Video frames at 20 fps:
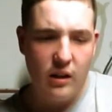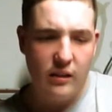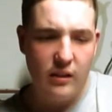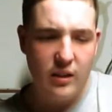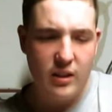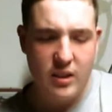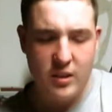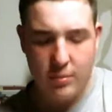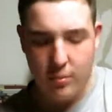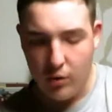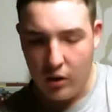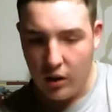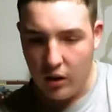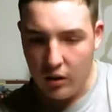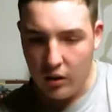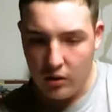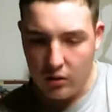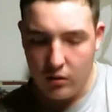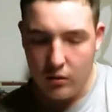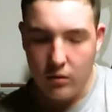I think
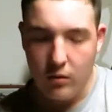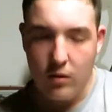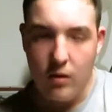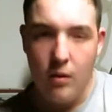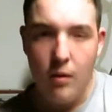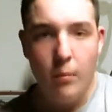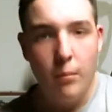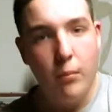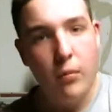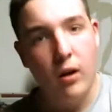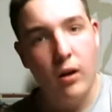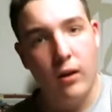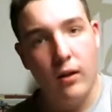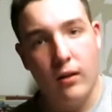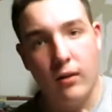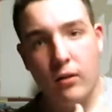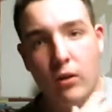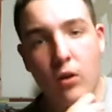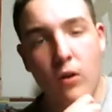spring. But